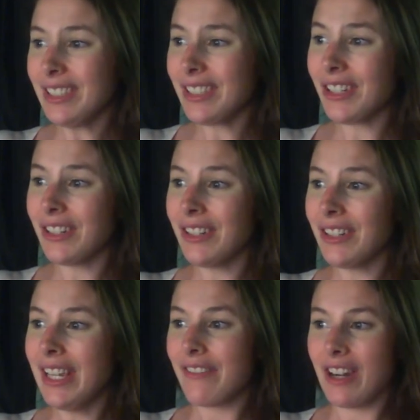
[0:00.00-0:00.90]
So
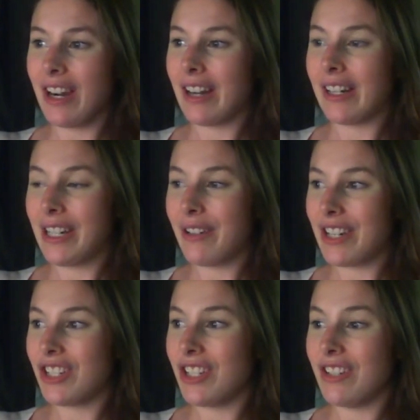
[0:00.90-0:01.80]
if there are any
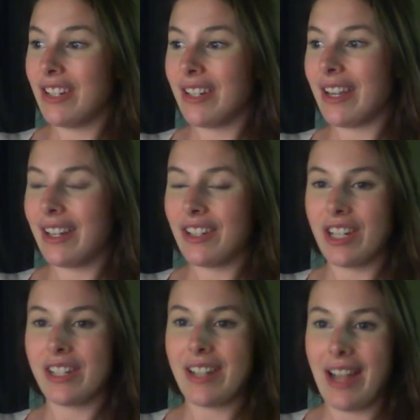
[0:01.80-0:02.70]
questions you didn't get a
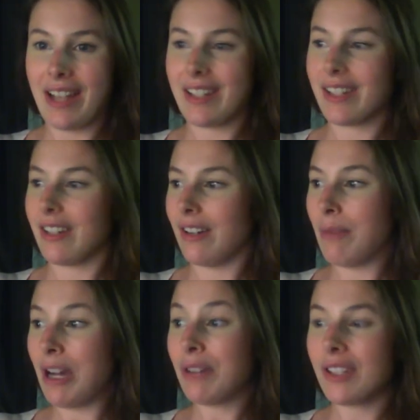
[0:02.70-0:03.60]
chance to ask
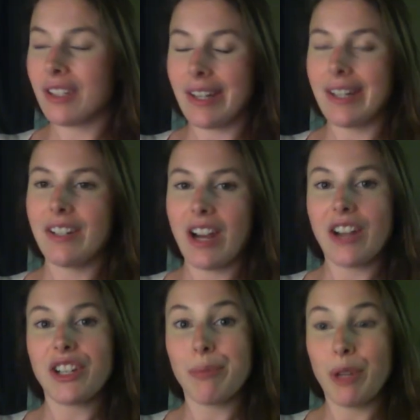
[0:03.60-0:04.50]
about the study
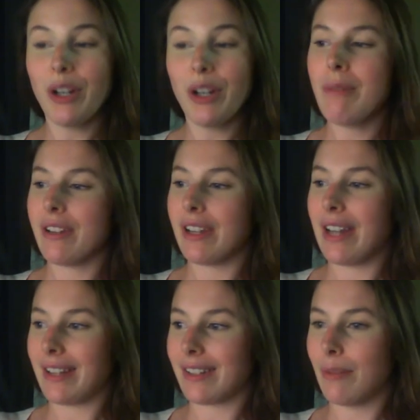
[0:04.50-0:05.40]
strategy program, you can
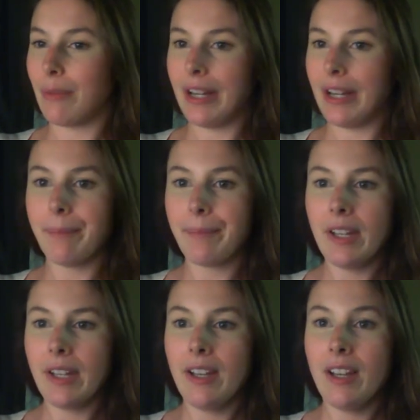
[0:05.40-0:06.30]
ask them there.
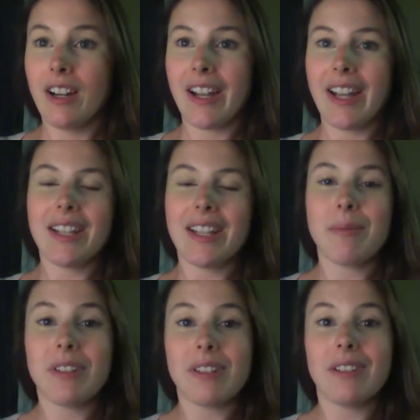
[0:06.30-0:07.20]
Okay, it's
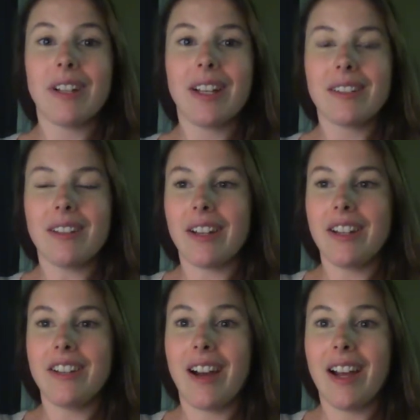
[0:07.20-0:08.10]
been so nice talking to
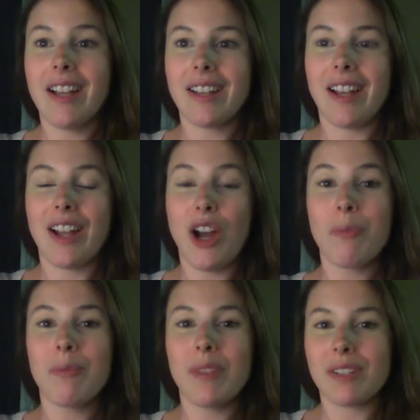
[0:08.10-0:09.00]
you guys, and I
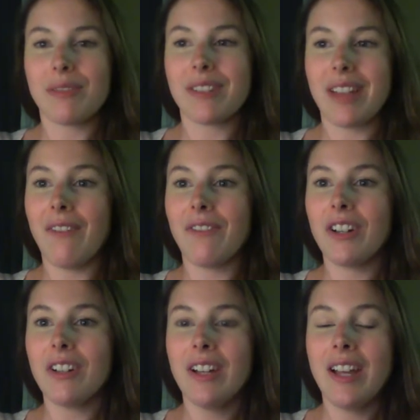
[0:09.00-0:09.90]
hope this was
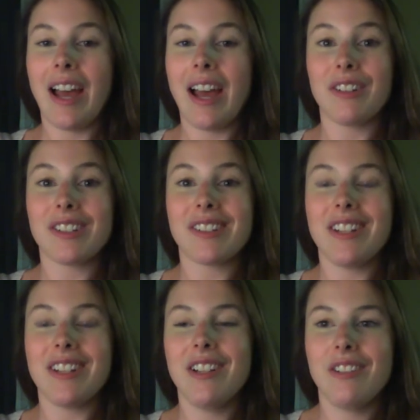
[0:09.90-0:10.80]
helpful. I will
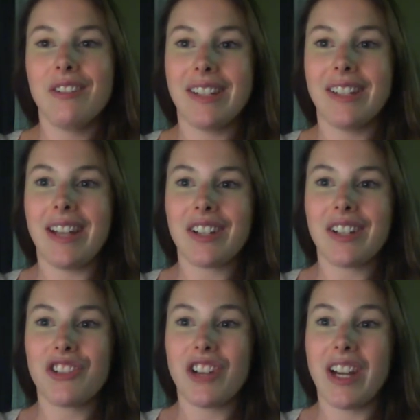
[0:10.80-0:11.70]
see you in the
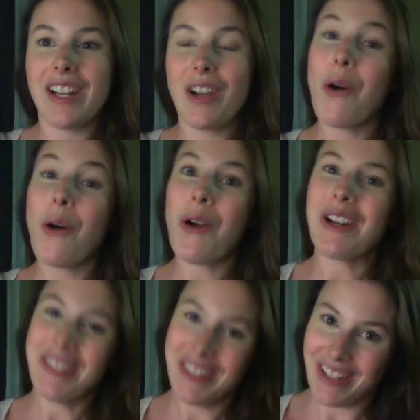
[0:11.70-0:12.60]
next training or
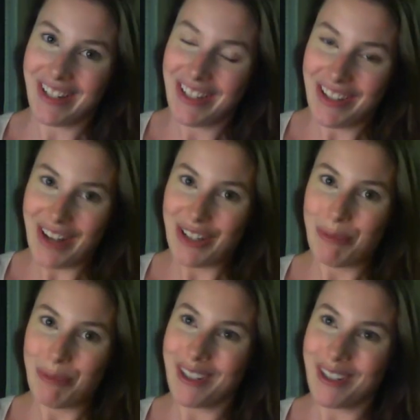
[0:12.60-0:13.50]
in the study strategy
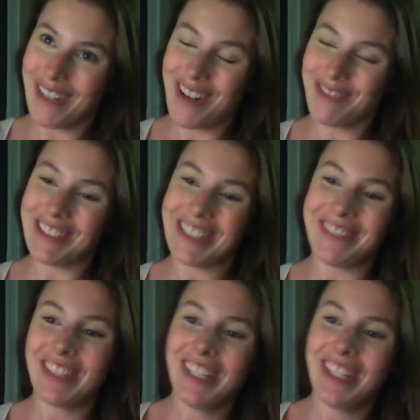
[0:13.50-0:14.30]
program, hopefully.